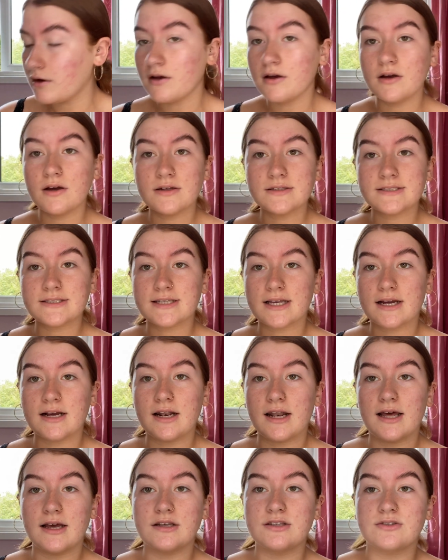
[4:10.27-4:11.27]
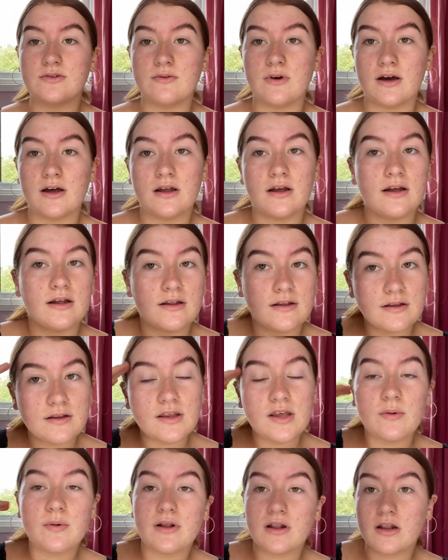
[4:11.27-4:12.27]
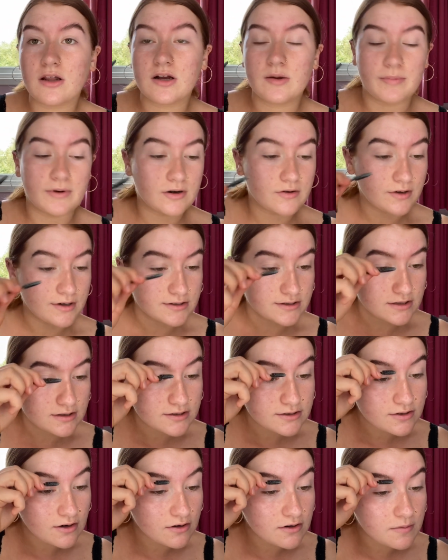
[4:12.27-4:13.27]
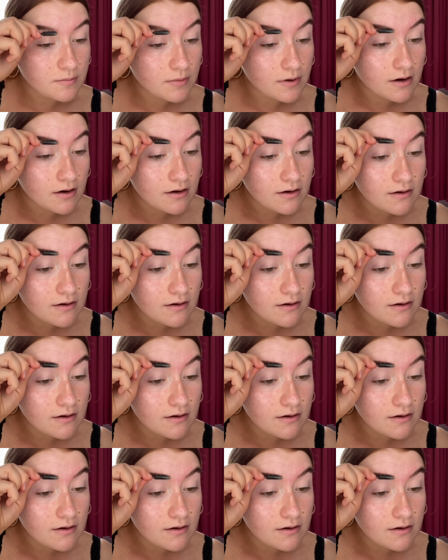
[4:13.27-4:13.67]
stick less, so you will look a bit crazy at the start, but